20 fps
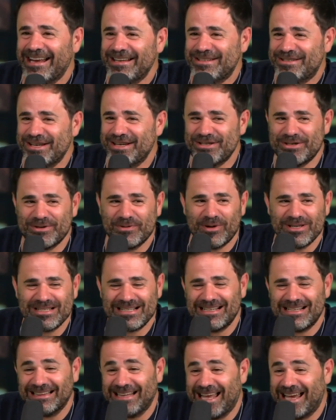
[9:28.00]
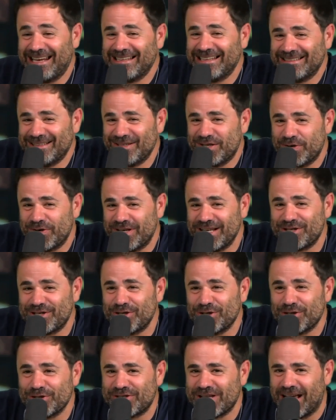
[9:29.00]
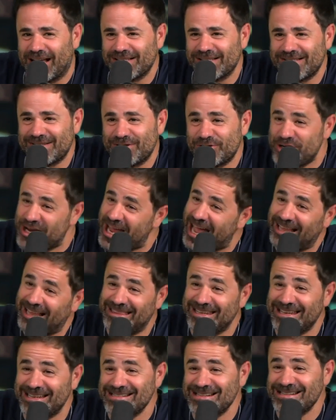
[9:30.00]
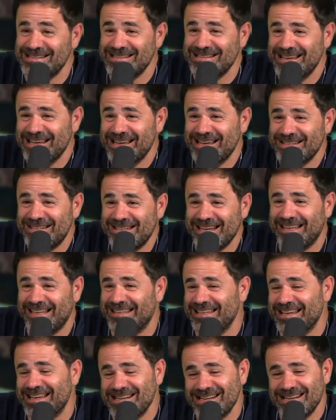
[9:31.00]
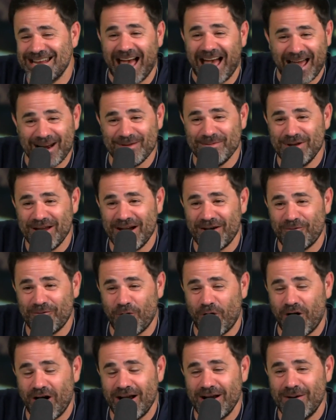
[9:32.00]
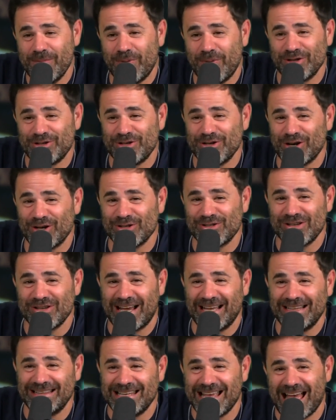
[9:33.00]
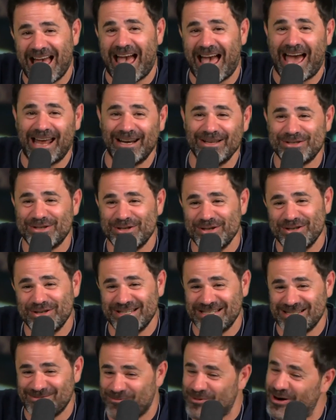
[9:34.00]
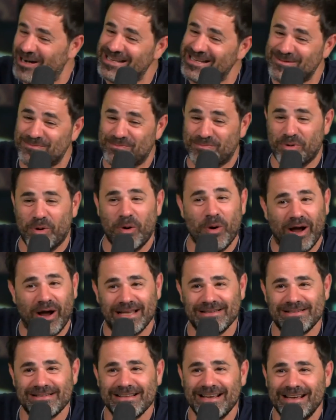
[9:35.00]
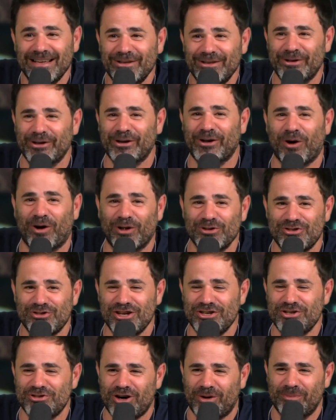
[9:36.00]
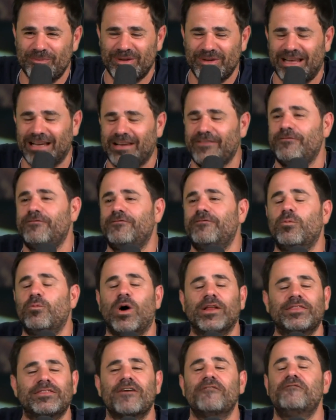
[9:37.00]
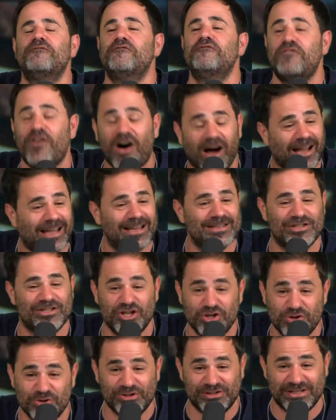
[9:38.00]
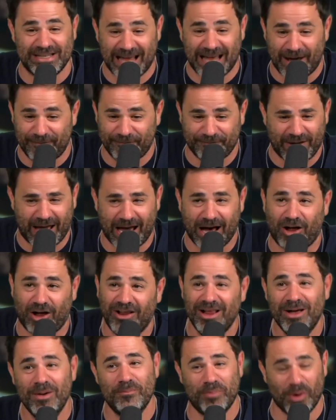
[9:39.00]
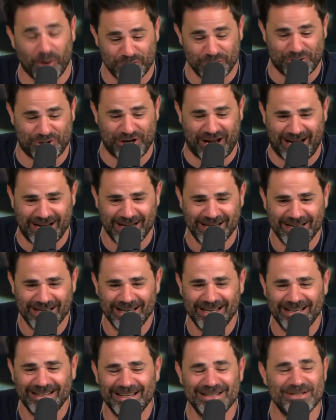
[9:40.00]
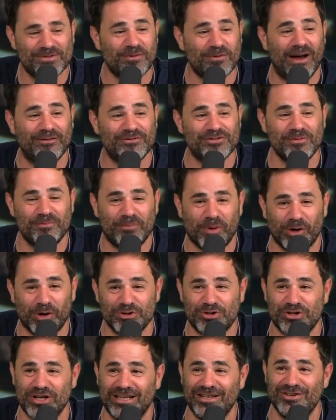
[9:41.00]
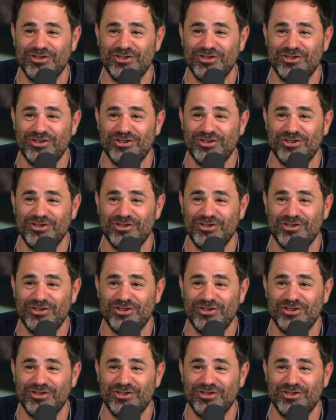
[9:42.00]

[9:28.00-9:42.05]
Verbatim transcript: Ginger wasn't a lady in the traditional sense. She had the she had the anatomy of one, but she also had the attitude of one of your boys. You could call Ginger up and be like, "What the fuck? Did you see that foul? Bullshit! These refs are bullshit."